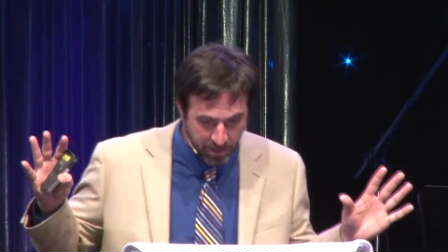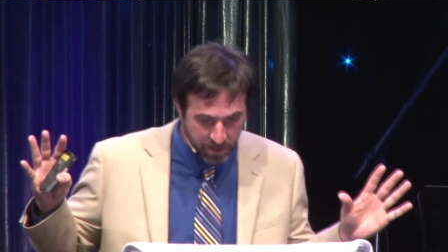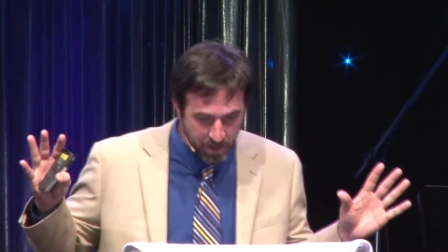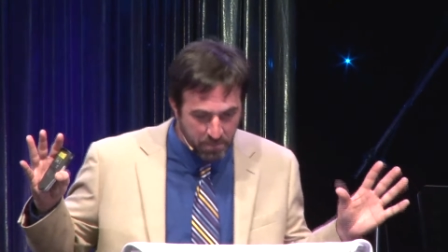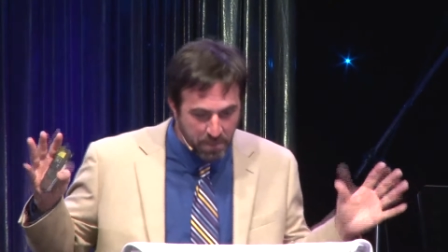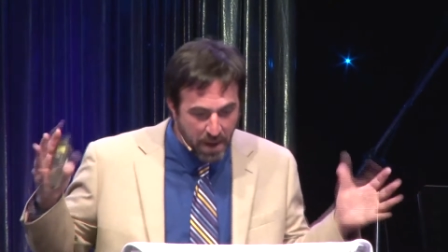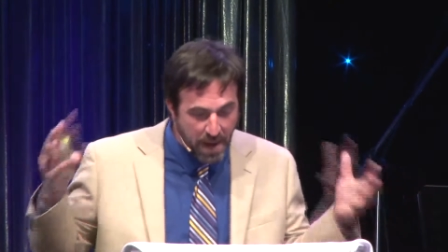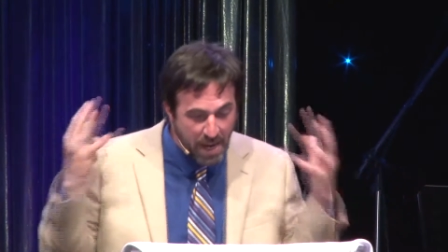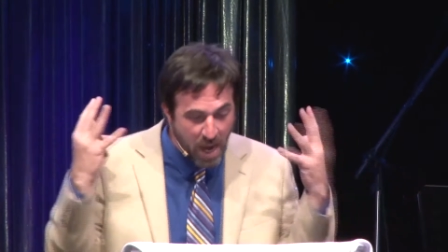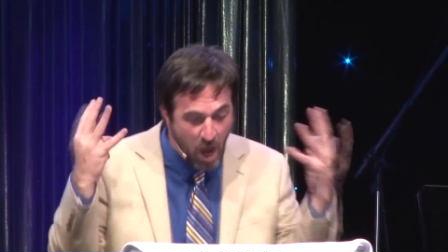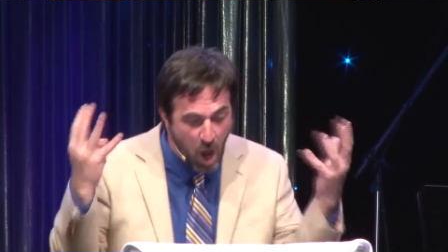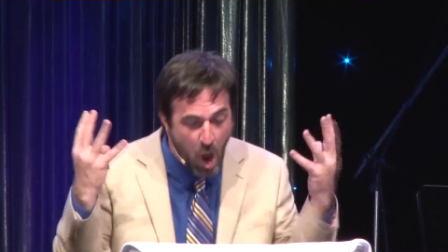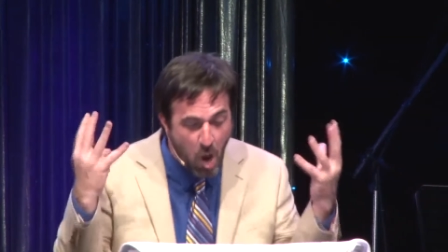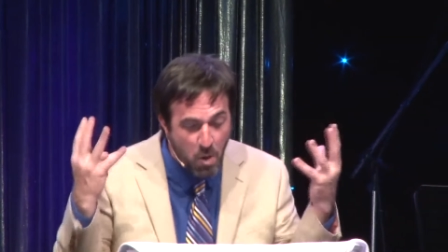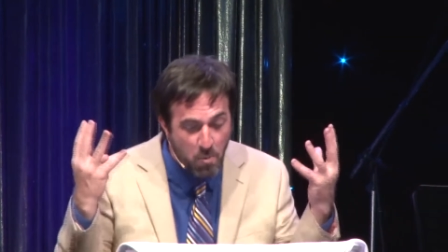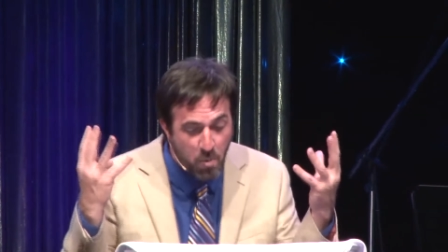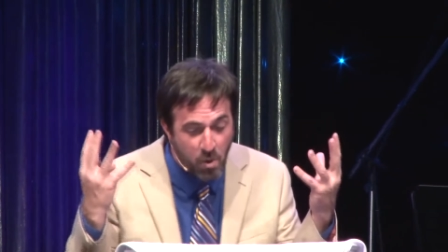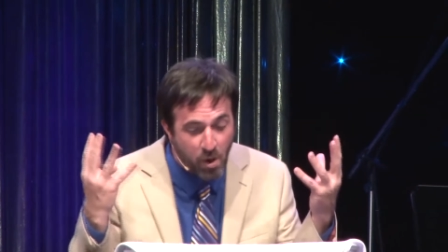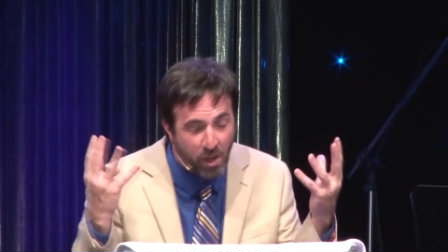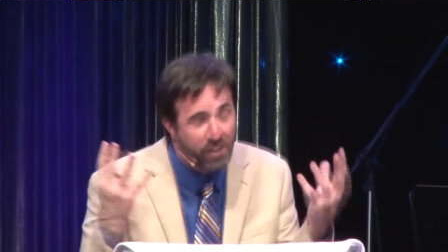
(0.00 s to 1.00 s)
My
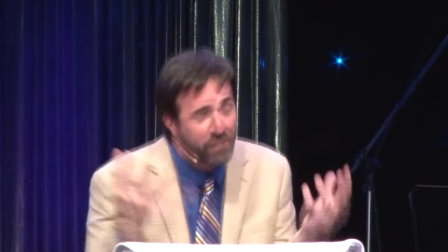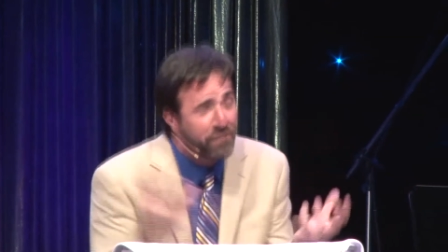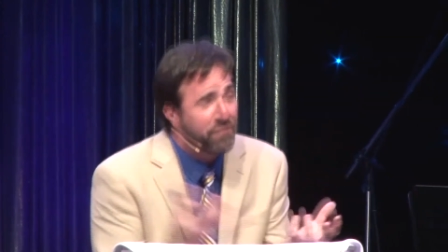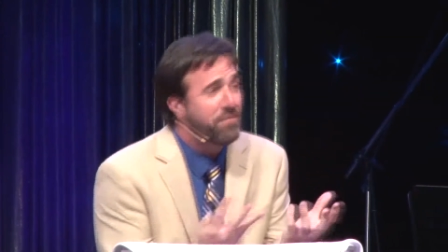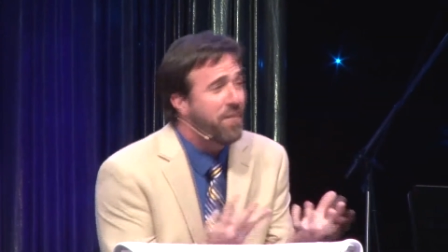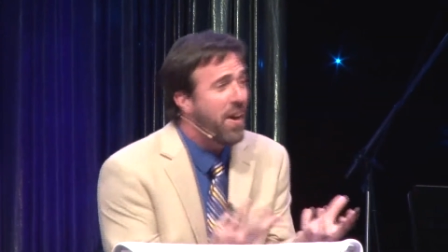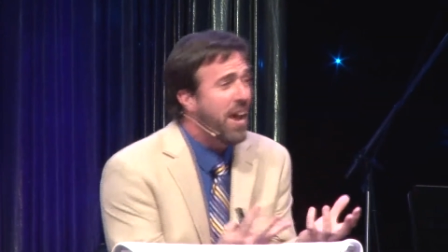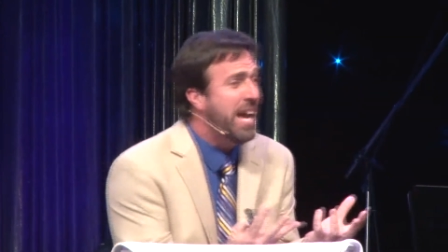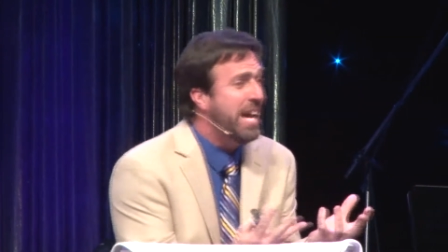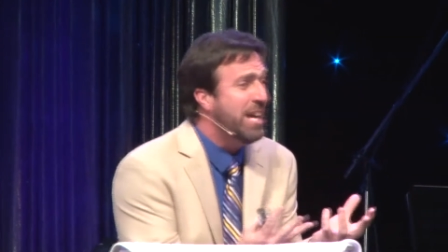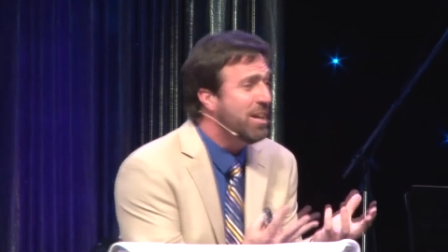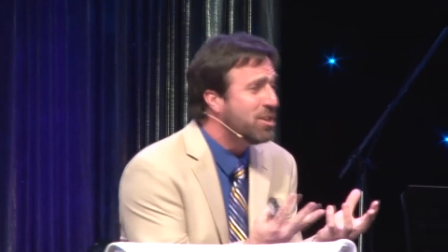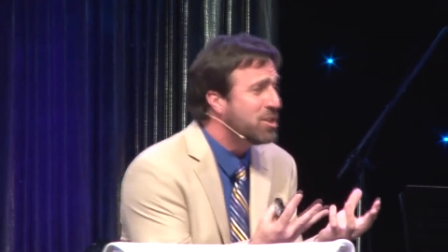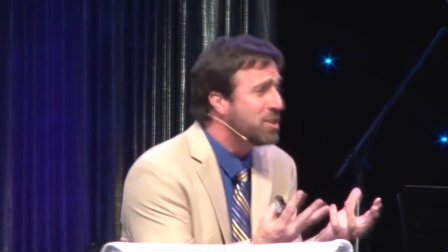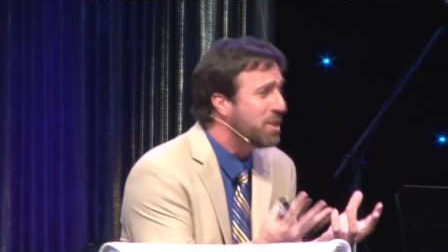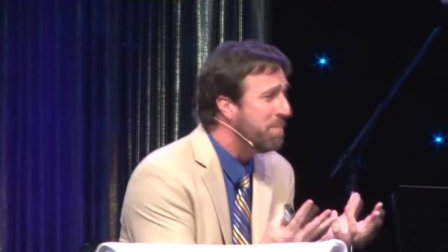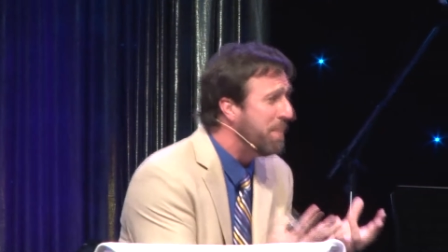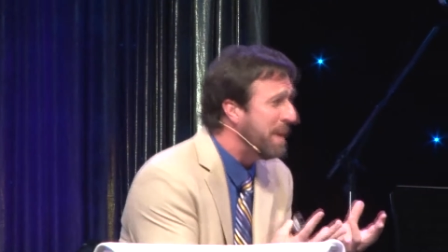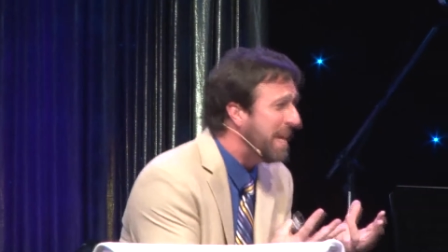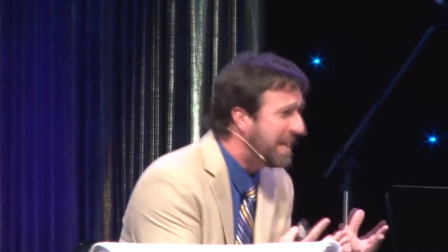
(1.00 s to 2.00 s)
homework failed
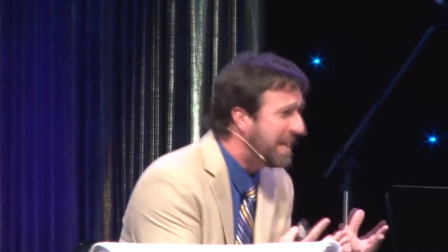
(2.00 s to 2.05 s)
to be